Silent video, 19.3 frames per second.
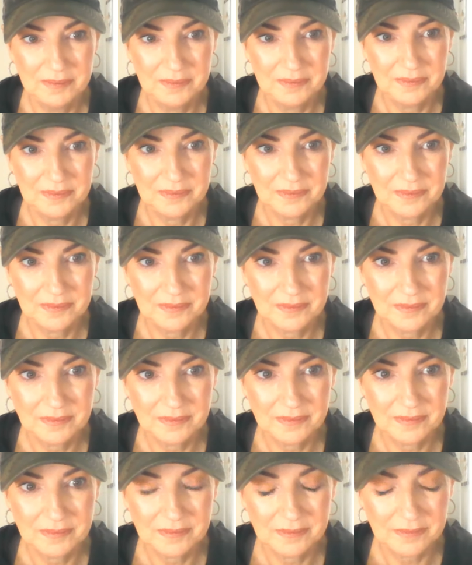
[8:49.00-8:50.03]

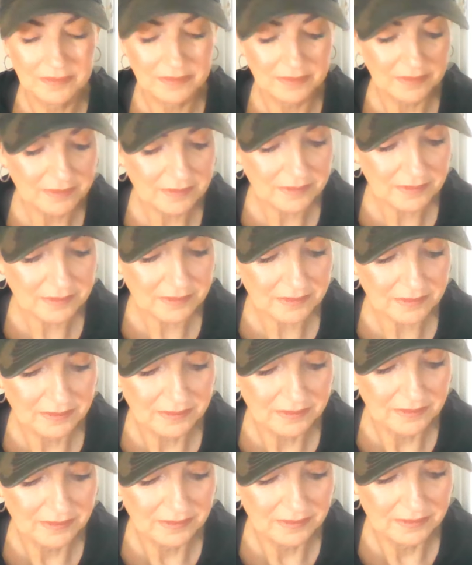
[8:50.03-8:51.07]

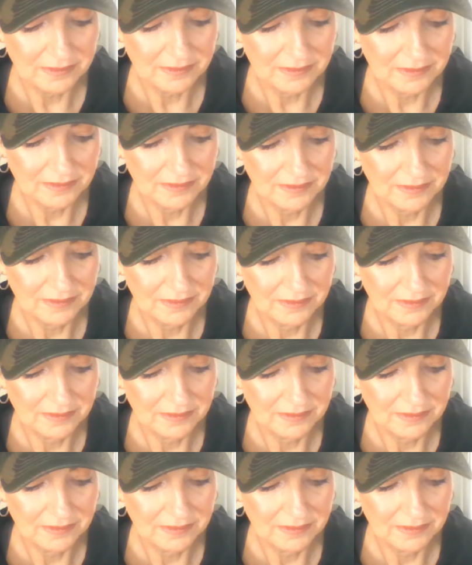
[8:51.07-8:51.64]
Nothing is said.